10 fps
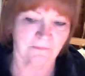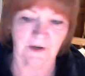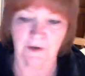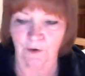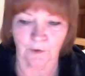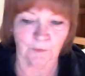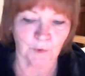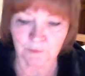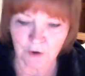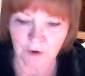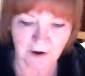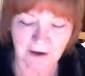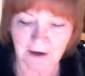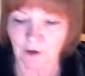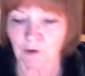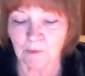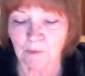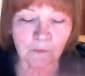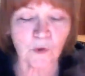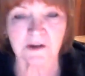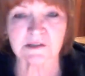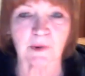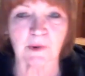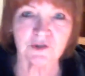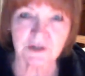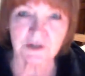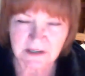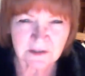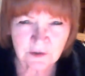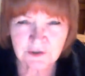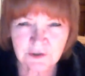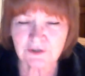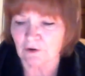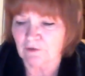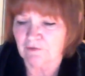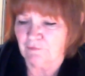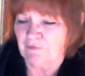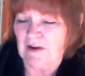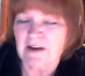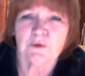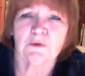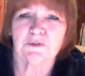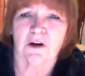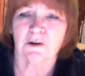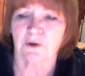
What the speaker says: in her room drawing, and her mom walks by, and she sees her 5-year-old daughter,